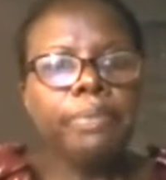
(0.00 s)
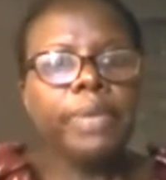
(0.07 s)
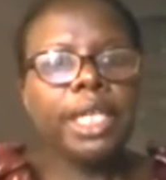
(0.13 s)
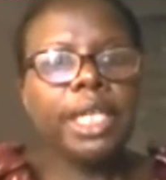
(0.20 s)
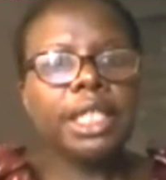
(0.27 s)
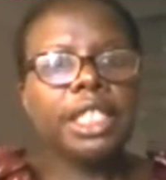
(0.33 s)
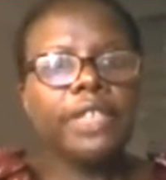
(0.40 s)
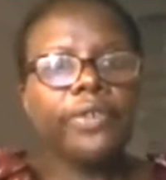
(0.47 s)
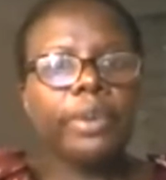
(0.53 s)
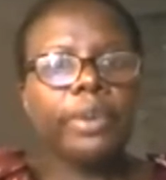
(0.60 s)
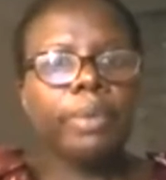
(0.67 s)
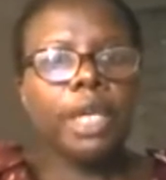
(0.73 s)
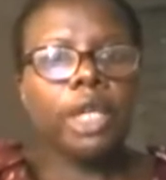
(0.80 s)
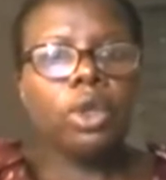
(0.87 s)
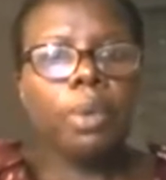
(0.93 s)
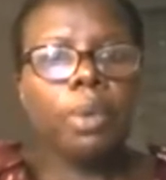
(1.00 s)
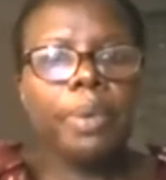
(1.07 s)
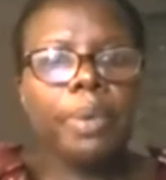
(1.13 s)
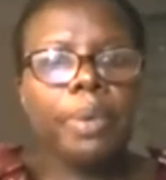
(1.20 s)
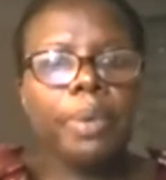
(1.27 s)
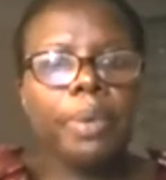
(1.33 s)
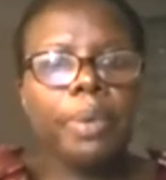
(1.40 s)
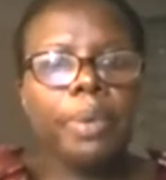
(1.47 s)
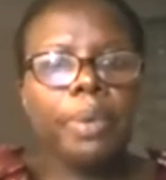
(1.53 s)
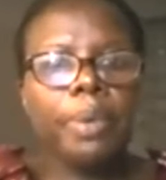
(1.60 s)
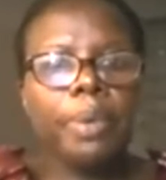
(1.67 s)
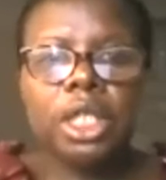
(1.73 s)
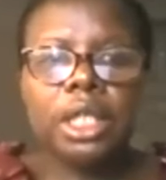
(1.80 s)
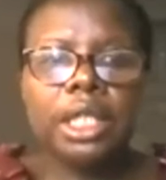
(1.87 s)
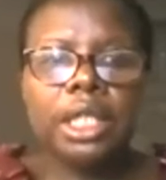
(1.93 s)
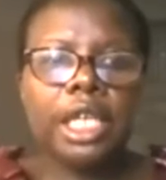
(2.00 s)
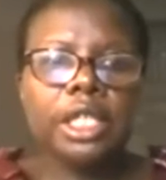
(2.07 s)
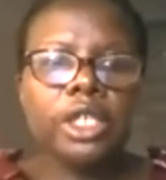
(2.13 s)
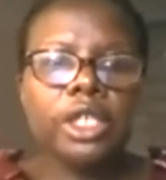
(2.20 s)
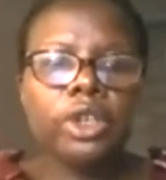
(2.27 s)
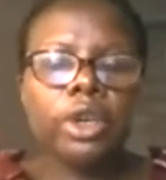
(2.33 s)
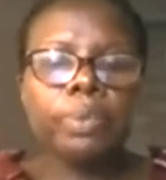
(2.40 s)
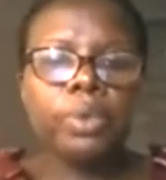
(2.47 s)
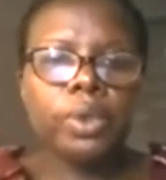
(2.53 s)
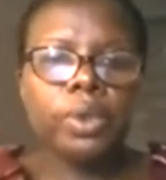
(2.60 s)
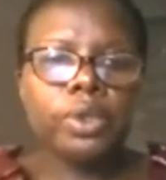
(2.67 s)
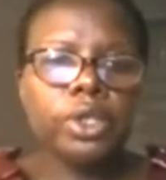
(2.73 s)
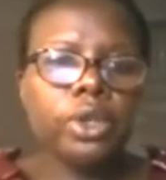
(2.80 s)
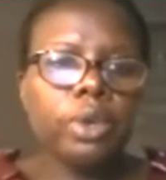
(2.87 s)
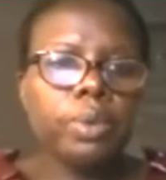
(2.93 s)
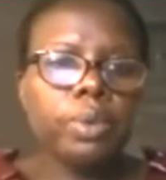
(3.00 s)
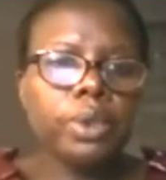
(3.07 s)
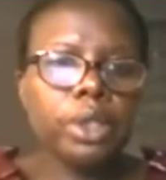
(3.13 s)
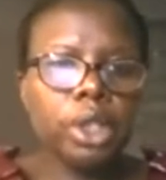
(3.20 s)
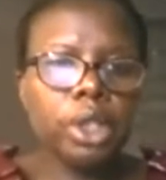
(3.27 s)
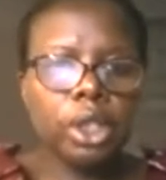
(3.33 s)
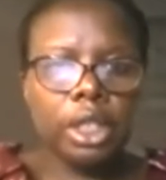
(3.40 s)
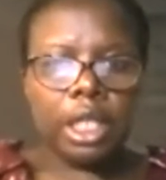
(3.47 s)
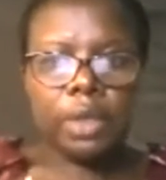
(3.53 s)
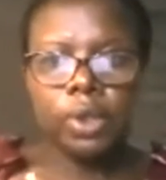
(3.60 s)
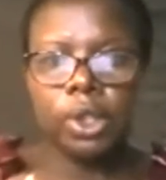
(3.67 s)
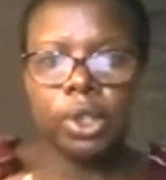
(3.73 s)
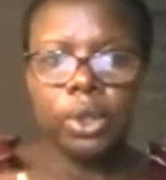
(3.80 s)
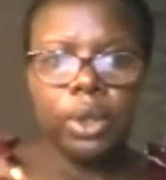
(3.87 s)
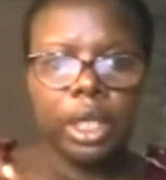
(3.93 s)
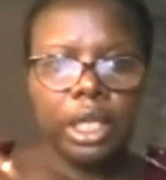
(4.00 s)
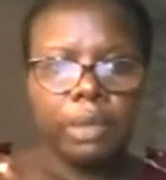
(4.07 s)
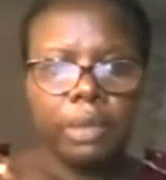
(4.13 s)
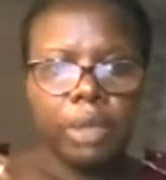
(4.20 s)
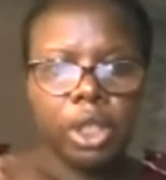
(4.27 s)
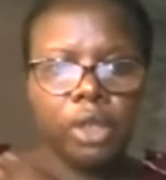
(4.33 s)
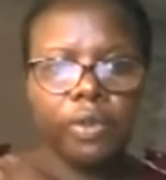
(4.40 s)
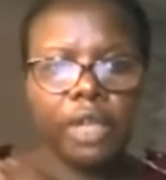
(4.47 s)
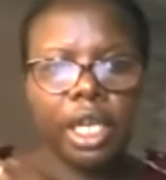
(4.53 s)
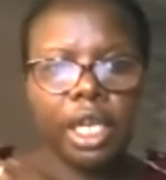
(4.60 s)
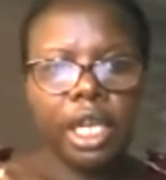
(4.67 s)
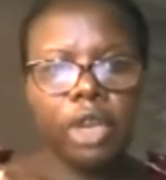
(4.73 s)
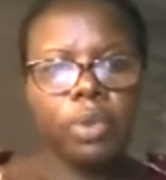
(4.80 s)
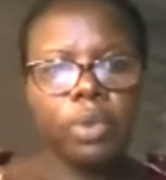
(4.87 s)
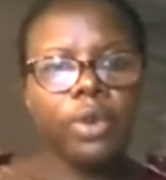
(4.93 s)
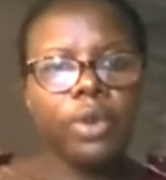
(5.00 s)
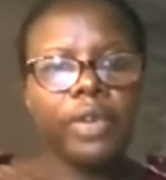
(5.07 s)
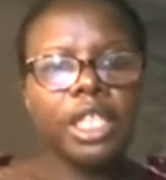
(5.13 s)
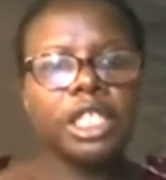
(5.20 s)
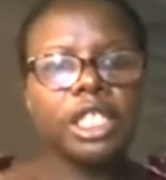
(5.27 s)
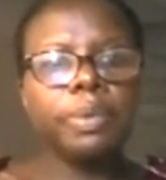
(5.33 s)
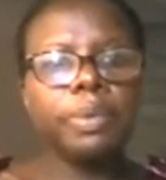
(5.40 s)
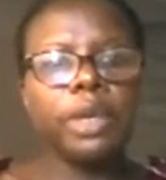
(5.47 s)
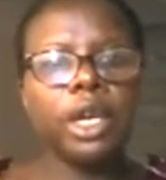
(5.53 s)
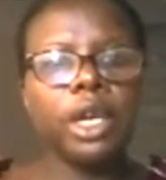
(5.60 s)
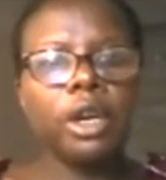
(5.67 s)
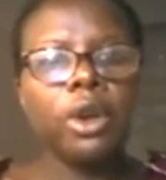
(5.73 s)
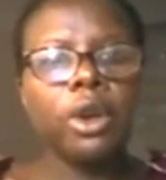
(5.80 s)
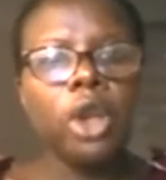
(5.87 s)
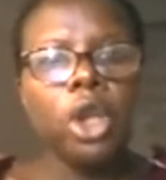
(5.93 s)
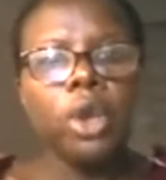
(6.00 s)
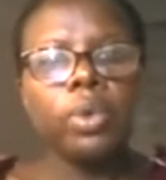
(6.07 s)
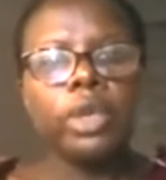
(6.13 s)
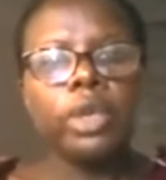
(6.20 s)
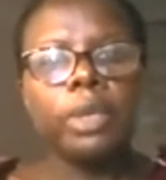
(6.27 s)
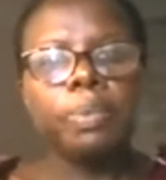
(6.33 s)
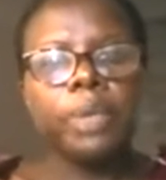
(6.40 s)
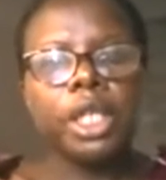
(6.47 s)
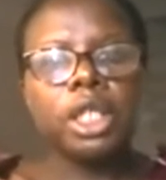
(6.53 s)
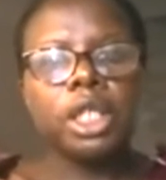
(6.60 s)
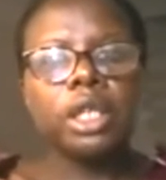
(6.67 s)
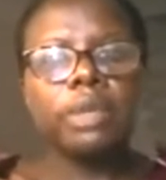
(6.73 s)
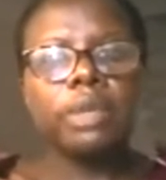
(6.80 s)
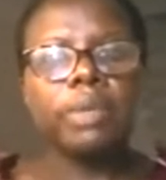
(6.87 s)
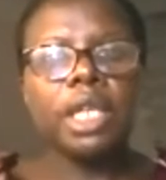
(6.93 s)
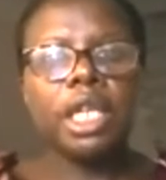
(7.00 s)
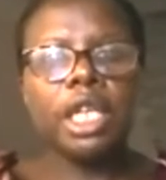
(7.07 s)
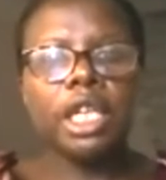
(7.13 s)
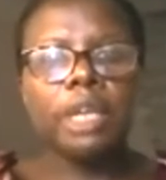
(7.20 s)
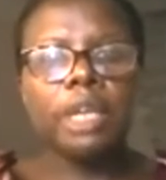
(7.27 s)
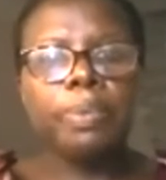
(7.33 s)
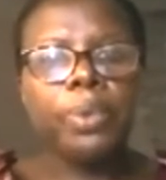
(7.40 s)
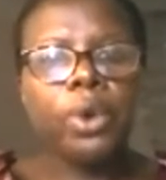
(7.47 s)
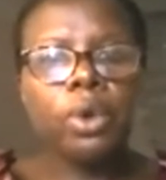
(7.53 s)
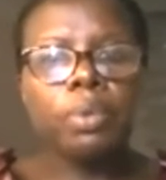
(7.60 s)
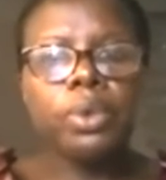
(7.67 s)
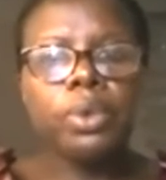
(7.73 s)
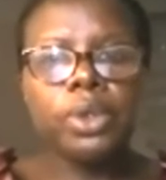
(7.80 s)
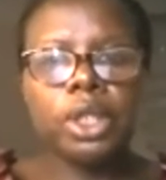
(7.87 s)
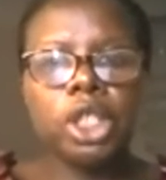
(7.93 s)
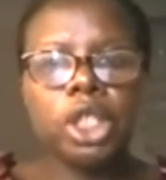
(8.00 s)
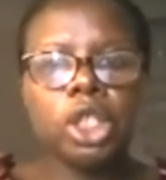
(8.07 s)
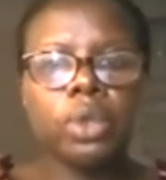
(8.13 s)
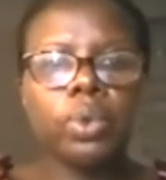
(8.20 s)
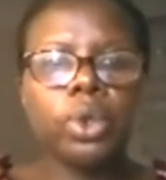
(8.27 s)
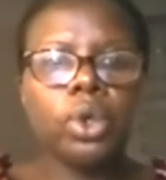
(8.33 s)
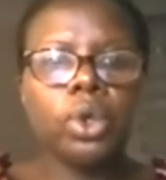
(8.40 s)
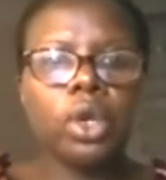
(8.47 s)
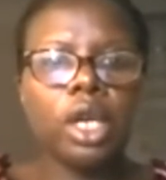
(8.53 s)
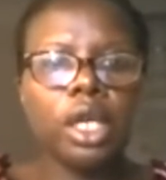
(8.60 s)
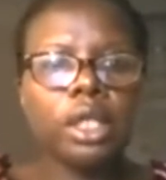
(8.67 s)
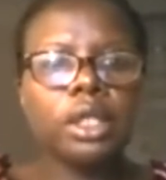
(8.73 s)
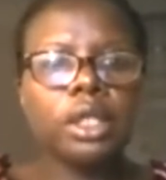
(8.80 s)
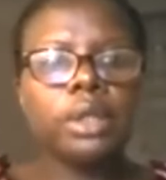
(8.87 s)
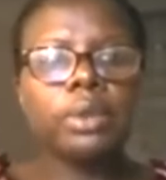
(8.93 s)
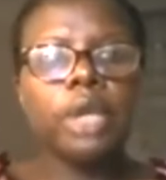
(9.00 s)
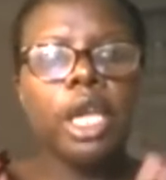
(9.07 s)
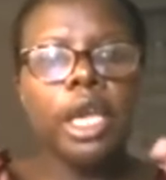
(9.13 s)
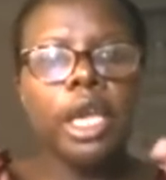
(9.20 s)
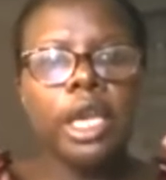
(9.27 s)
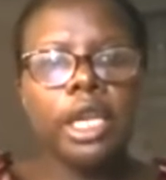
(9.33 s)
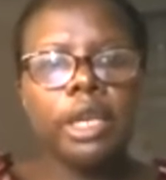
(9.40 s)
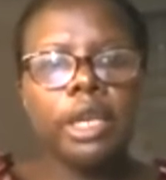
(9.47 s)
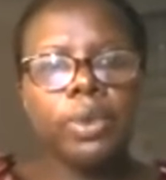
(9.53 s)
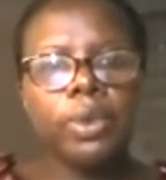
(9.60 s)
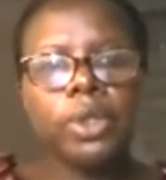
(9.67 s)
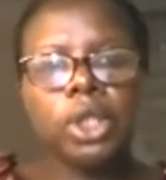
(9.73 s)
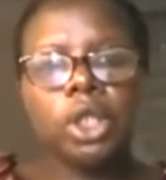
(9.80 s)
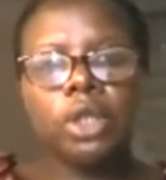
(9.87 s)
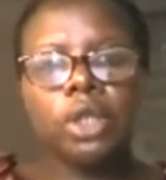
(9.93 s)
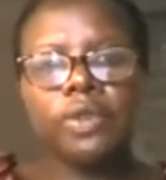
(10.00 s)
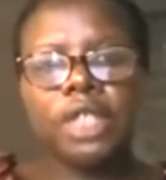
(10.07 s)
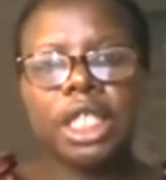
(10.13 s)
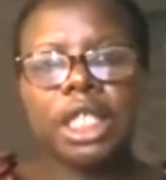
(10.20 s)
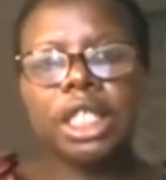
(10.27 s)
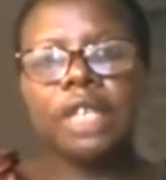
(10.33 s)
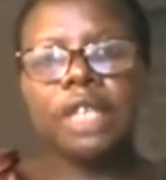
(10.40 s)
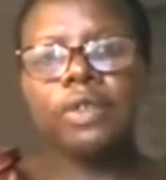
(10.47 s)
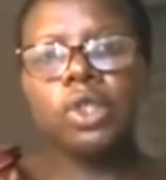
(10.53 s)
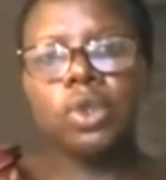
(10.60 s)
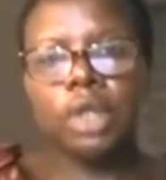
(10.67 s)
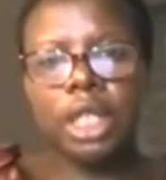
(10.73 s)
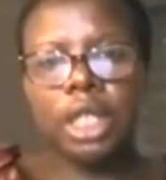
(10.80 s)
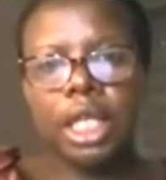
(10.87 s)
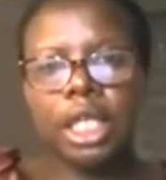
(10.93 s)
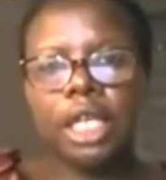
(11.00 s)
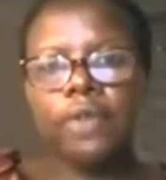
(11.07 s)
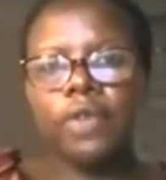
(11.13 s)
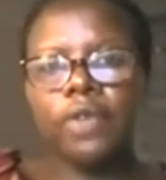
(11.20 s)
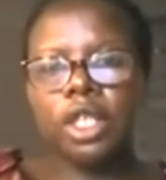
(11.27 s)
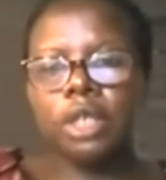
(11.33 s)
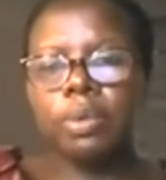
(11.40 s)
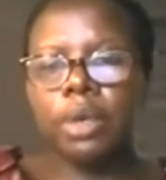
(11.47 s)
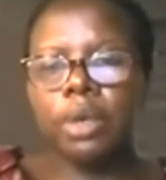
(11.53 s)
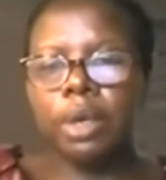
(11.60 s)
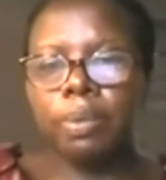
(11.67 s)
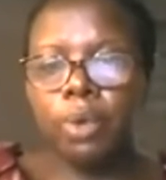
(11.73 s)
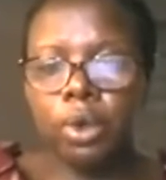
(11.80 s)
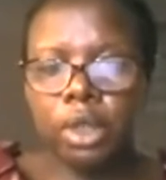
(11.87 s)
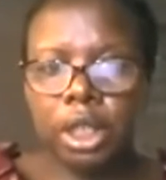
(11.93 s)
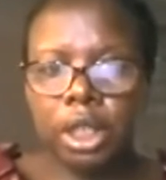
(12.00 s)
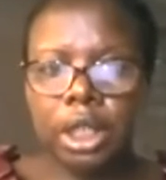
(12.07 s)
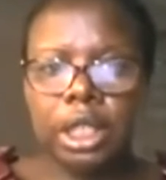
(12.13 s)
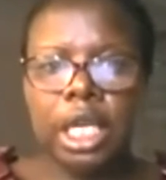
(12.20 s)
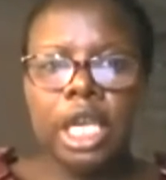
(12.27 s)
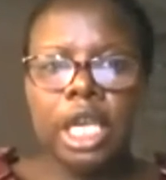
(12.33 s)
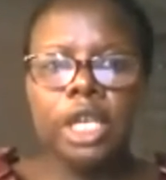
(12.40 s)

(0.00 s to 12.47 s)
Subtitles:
Place defibrillator pads in these patients in anterior and posterior positions, and I'll show you an image of that. And you provide CPR with the patient remaining in the prone position with your hands in the position of T7 to T10 vertebral bodies.